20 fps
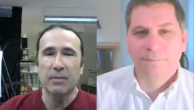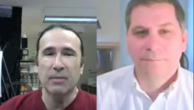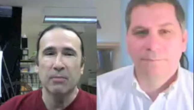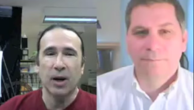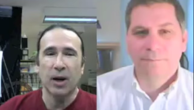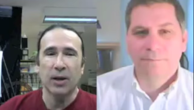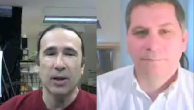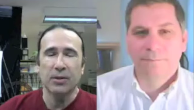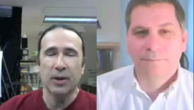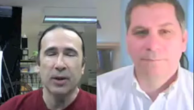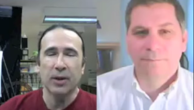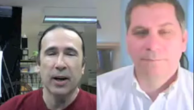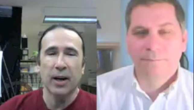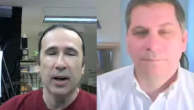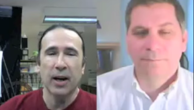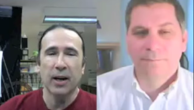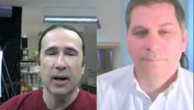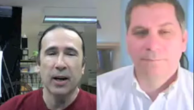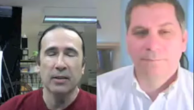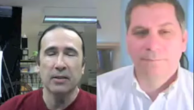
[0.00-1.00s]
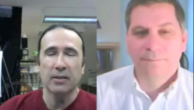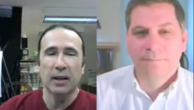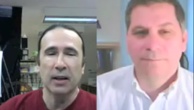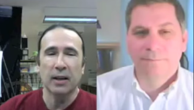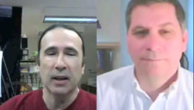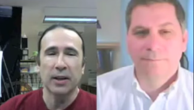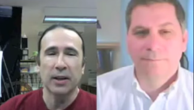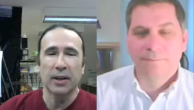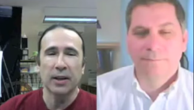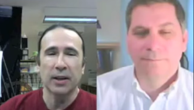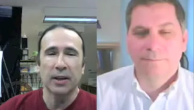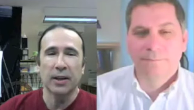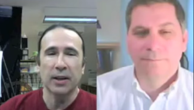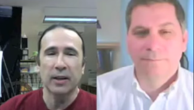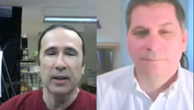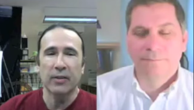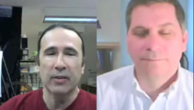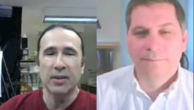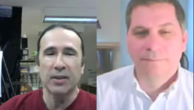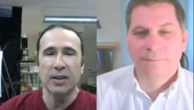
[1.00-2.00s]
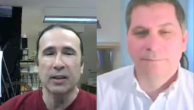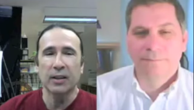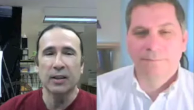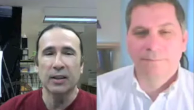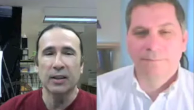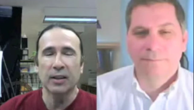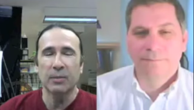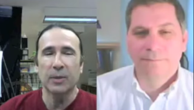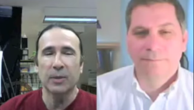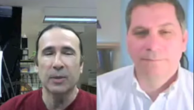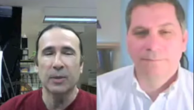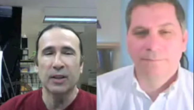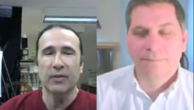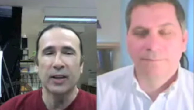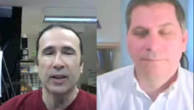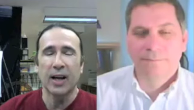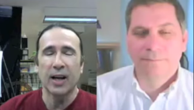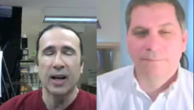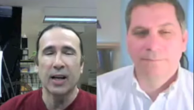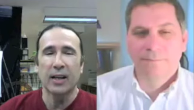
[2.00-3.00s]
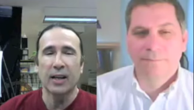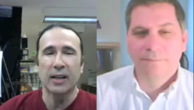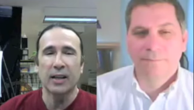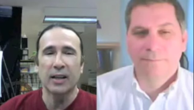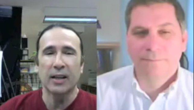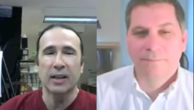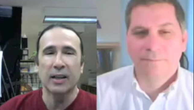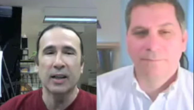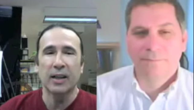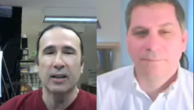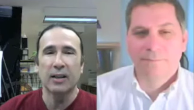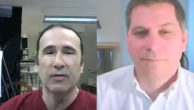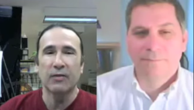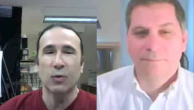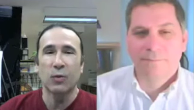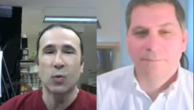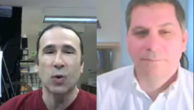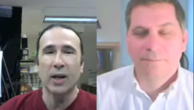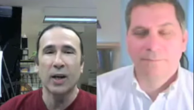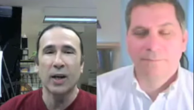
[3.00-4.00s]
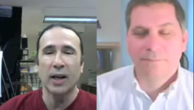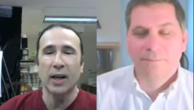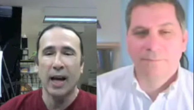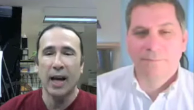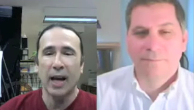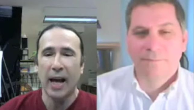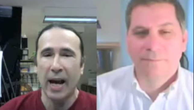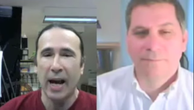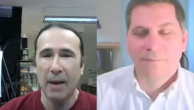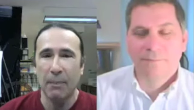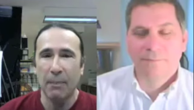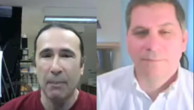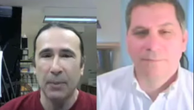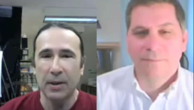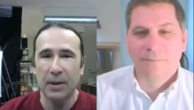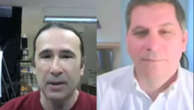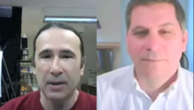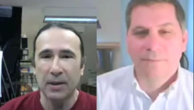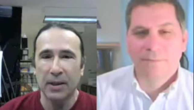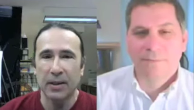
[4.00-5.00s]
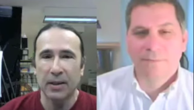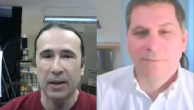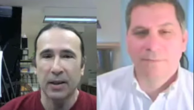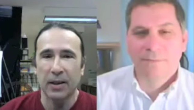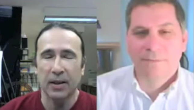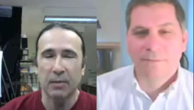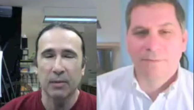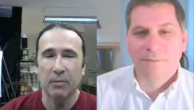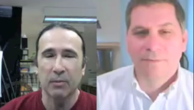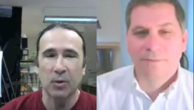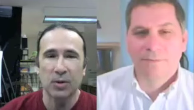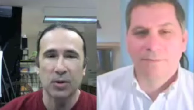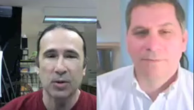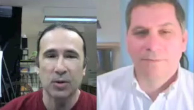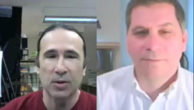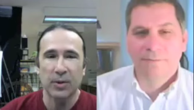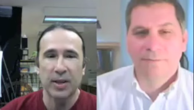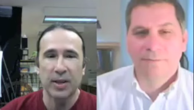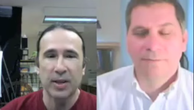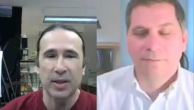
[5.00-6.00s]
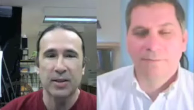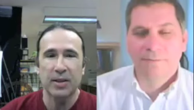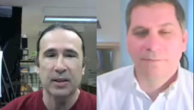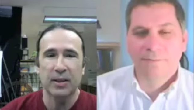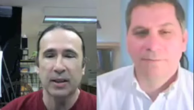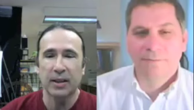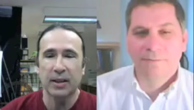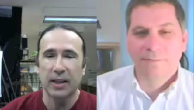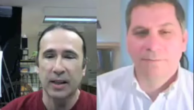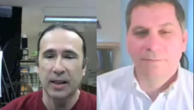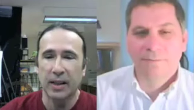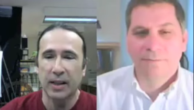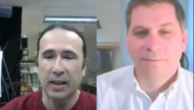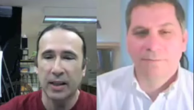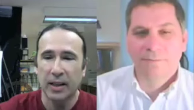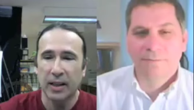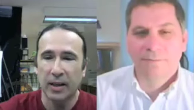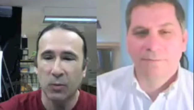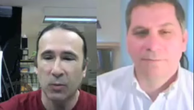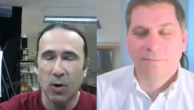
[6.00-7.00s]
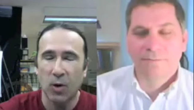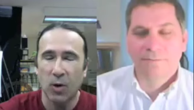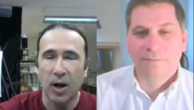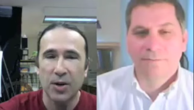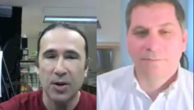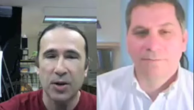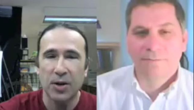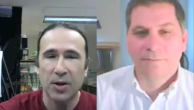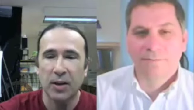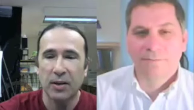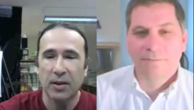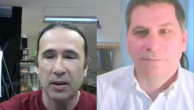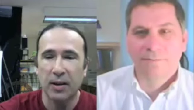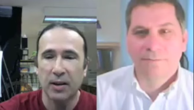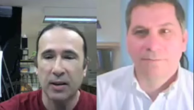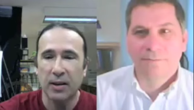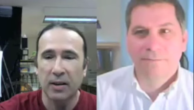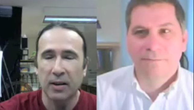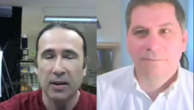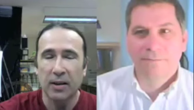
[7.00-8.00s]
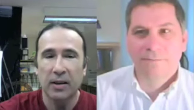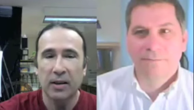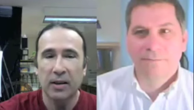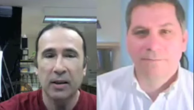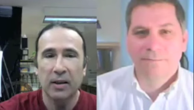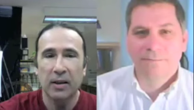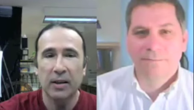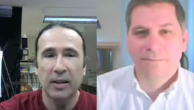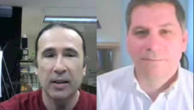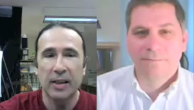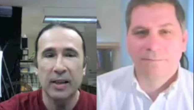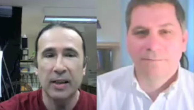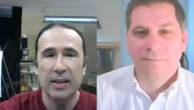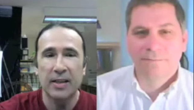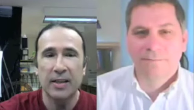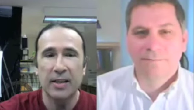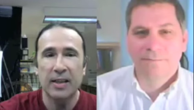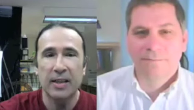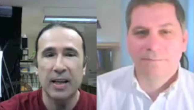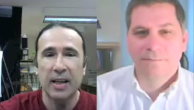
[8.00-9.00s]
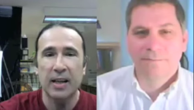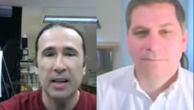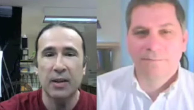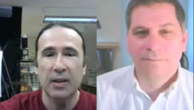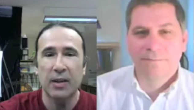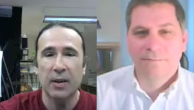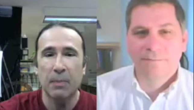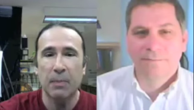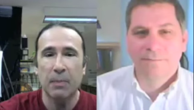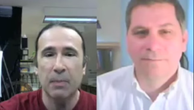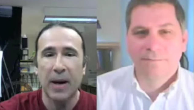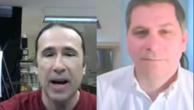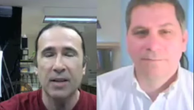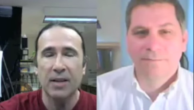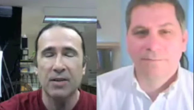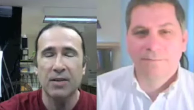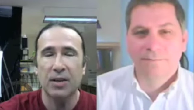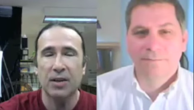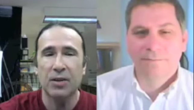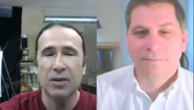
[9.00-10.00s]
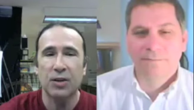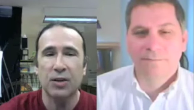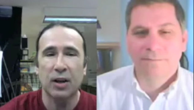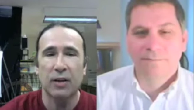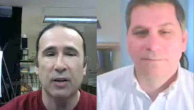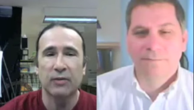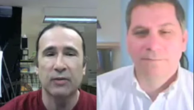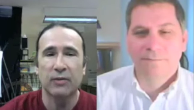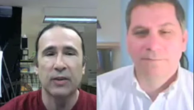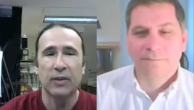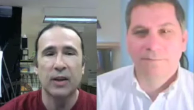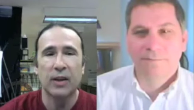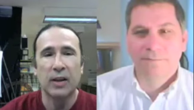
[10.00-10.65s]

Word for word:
Speaker 1: Mark Trahant. Uh, you're going to give us a little bit of an idea of what happened here most recently in Washington, D.C., the passage of